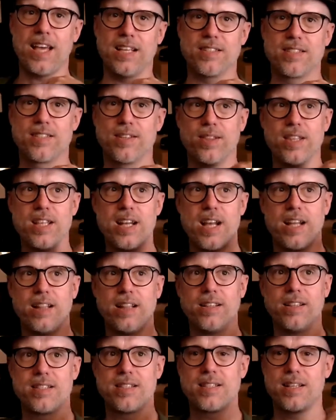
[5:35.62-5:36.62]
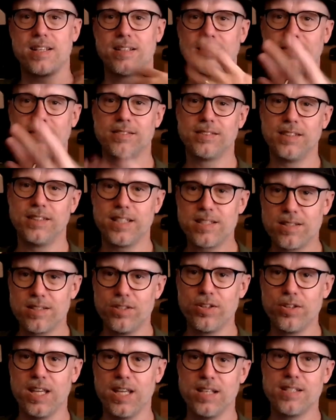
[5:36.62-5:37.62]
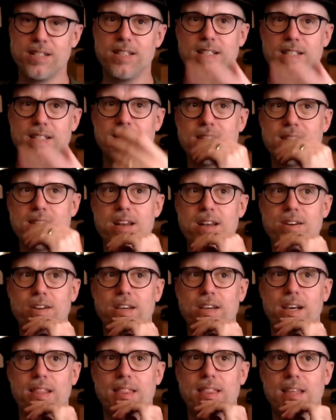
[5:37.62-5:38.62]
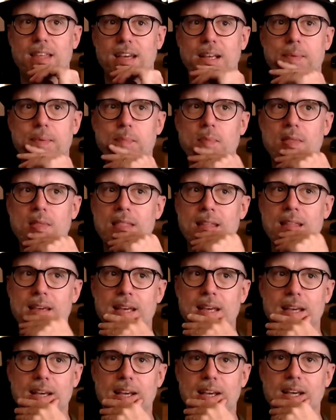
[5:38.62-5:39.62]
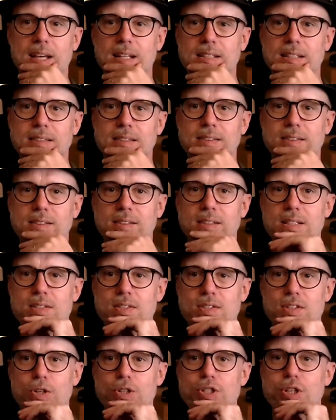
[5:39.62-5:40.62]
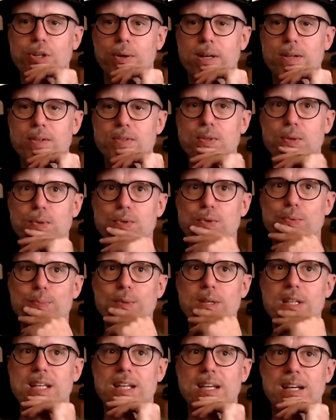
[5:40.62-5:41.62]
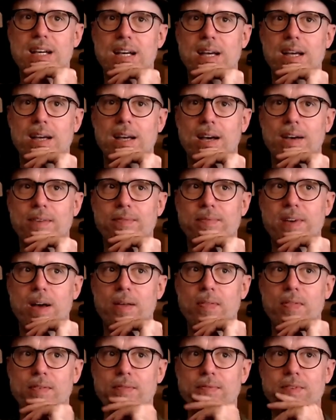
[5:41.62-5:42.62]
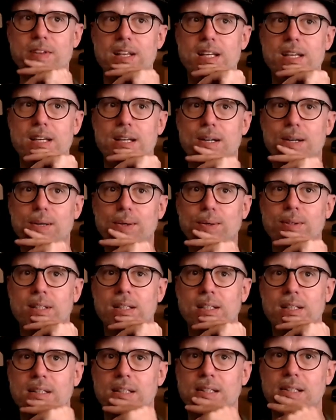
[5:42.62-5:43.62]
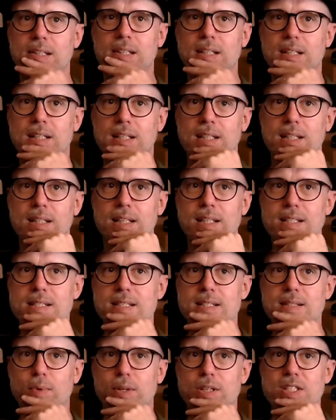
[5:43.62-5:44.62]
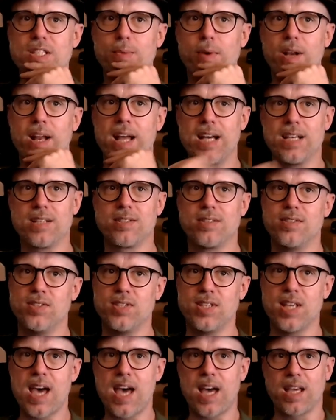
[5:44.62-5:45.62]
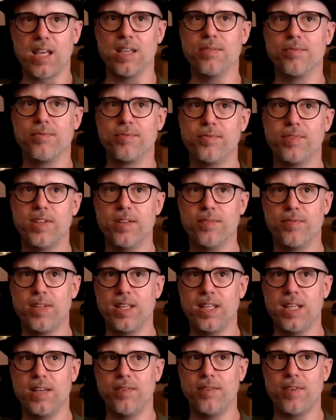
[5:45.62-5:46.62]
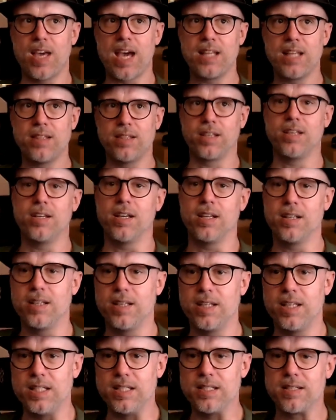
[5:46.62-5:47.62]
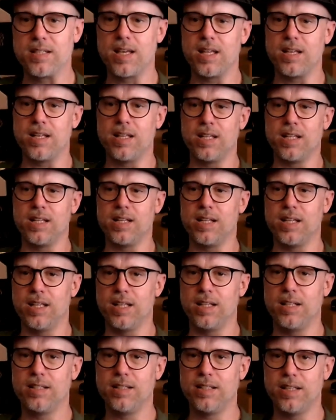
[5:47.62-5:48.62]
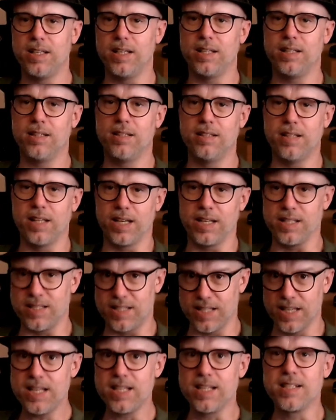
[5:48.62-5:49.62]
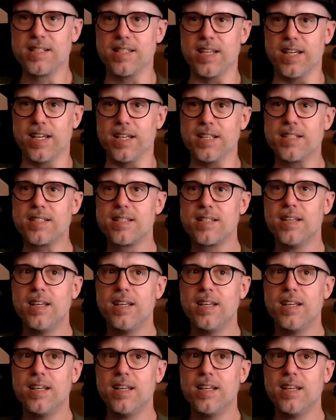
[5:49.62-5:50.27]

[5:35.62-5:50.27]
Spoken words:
So then I said, let's look into this Snyder Cut thing. And searching around social media, I found the video that's where someone asked Zack if he had the cut, and he said that it did exist,